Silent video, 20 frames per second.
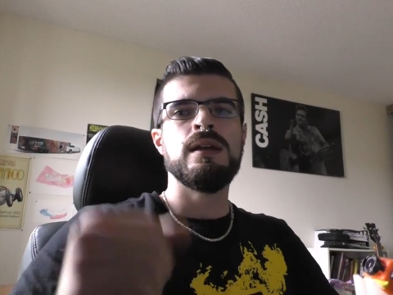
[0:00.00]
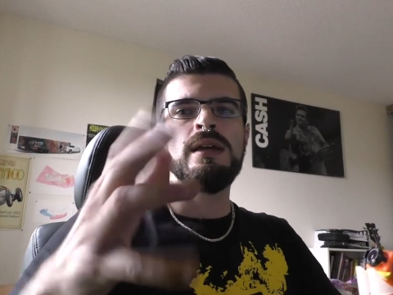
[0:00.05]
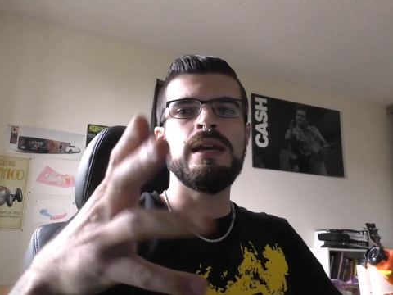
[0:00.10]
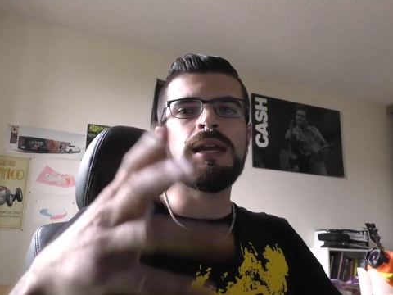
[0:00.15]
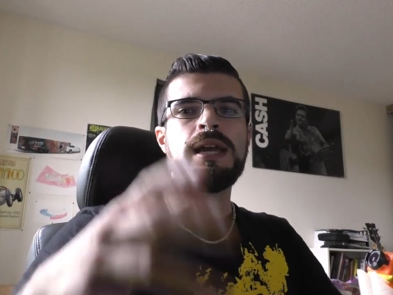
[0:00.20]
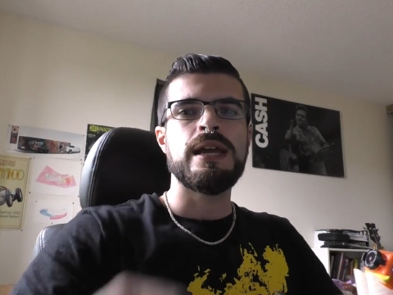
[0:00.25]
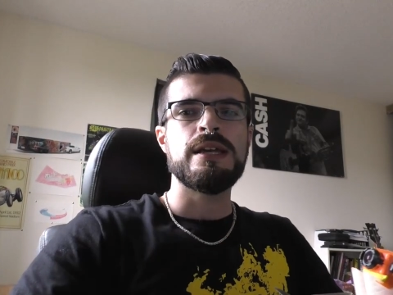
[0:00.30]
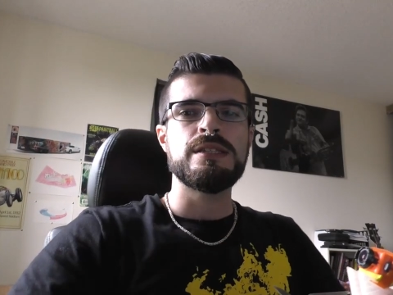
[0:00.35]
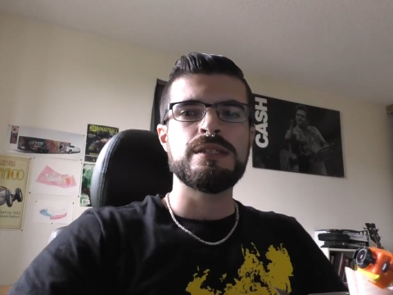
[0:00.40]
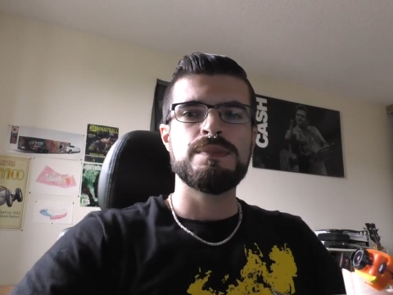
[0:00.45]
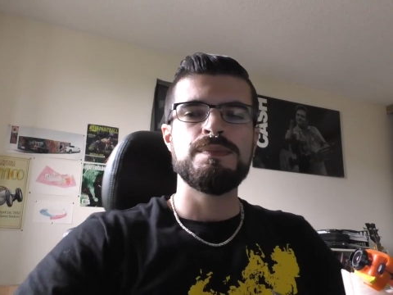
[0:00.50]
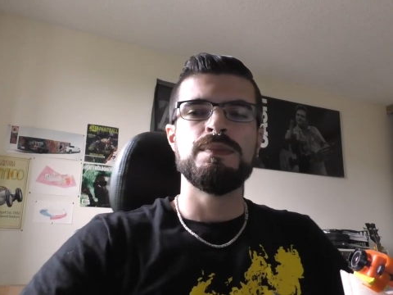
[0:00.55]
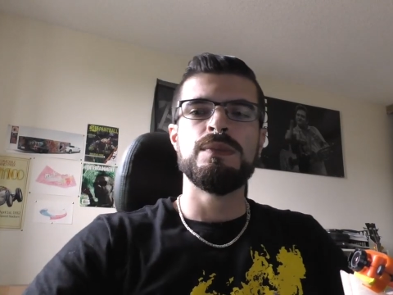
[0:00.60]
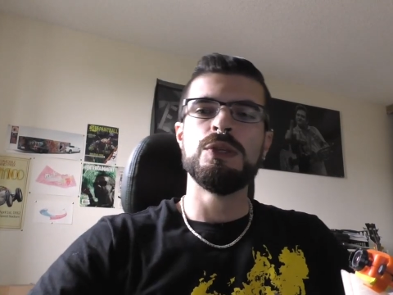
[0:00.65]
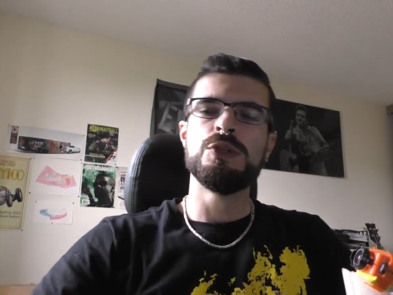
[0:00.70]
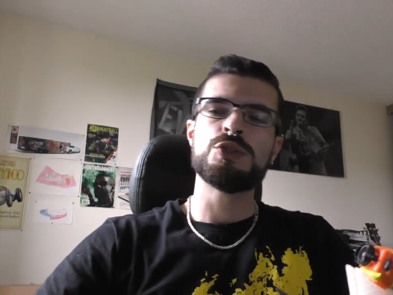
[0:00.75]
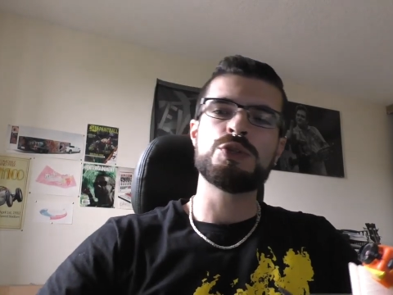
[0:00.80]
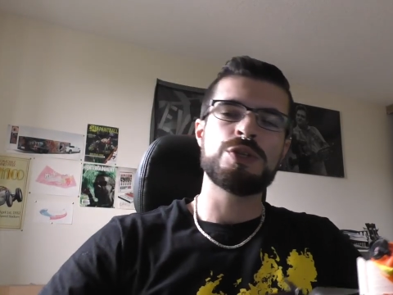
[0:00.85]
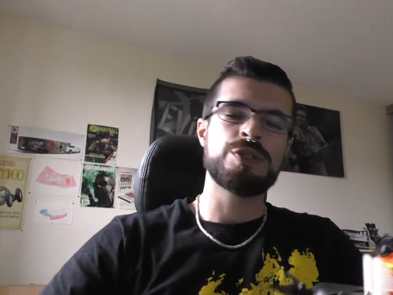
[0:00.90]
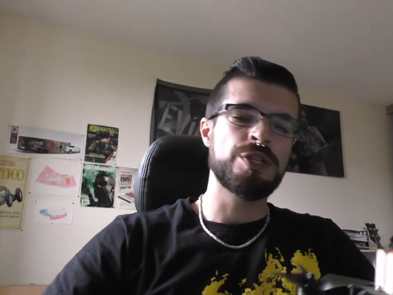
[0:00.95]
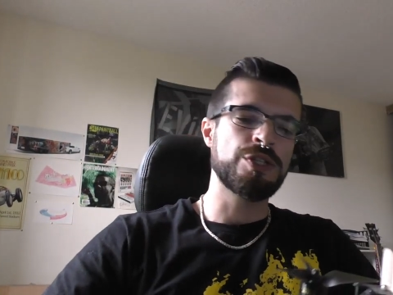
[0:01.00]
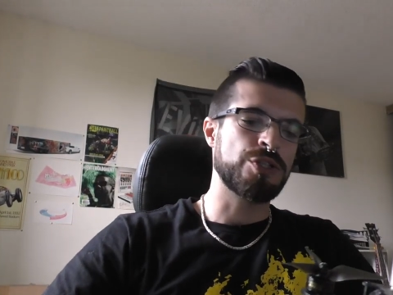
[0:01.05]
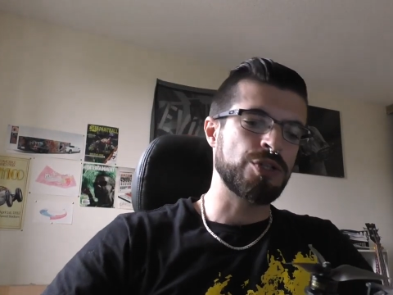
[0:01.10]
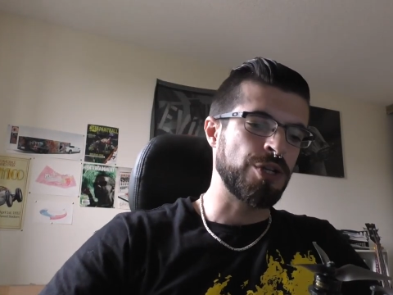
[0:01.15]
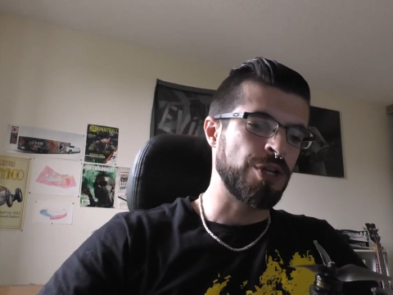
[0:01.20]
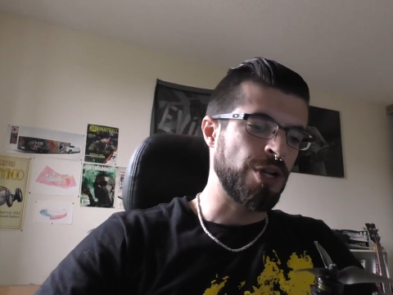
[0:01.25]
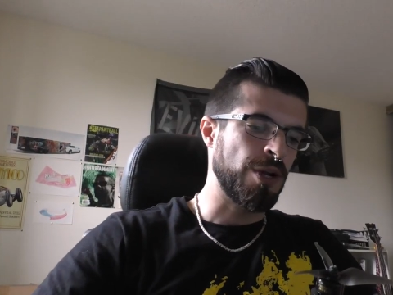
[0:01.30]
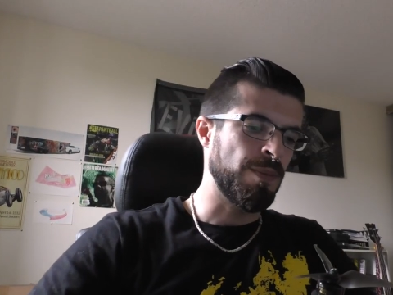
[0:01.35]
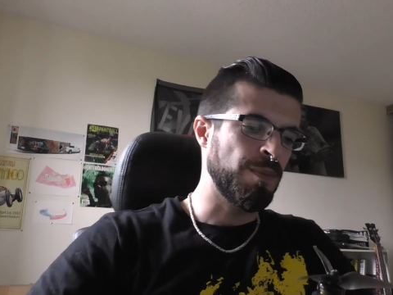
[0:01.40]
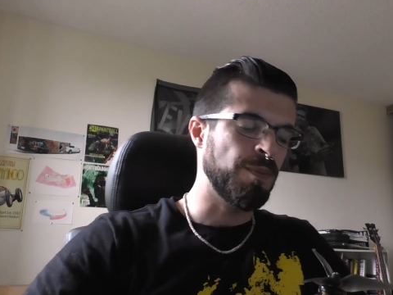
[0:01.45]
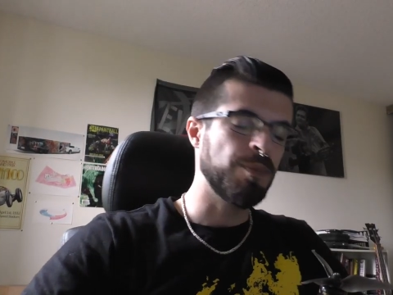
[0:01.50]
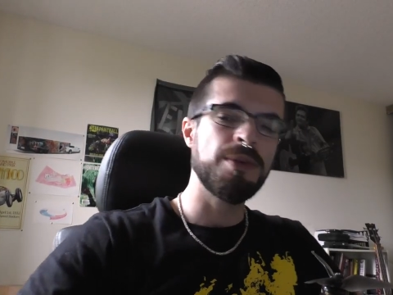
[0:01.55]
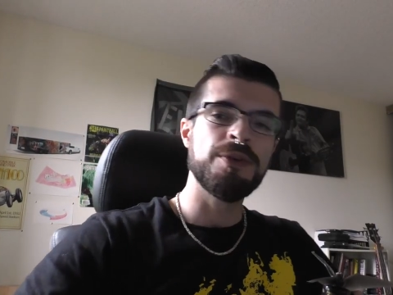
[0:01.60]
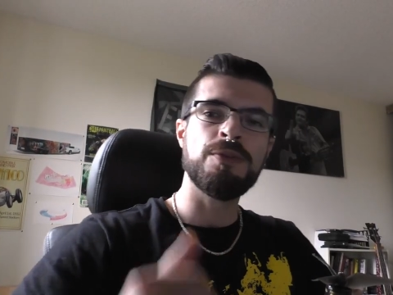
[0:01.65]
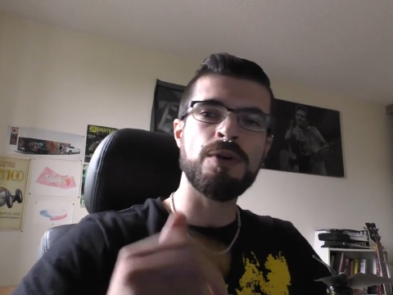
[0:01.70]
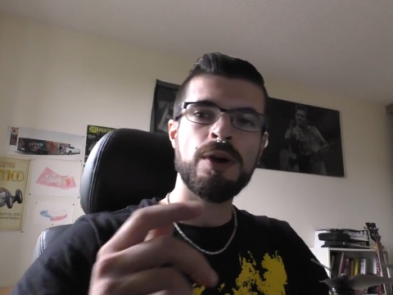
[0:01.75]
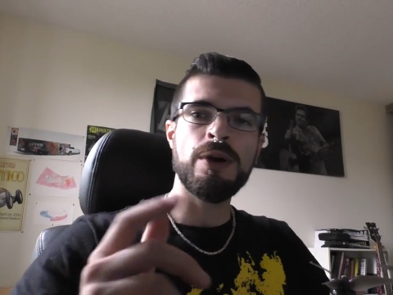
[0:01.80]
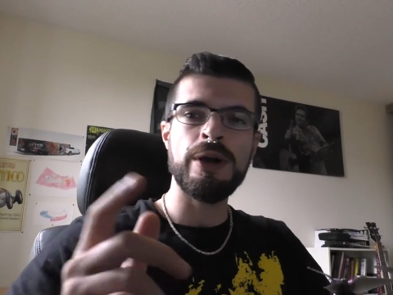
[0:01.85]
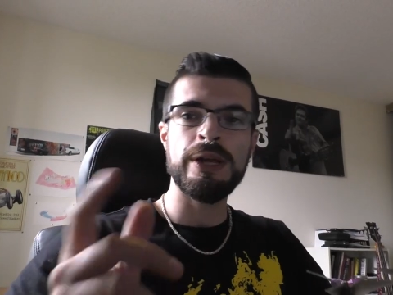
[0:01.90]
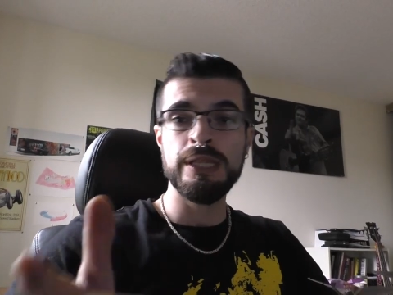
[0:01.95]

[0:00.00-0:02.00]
Hey guys, Loose Transistor here. Before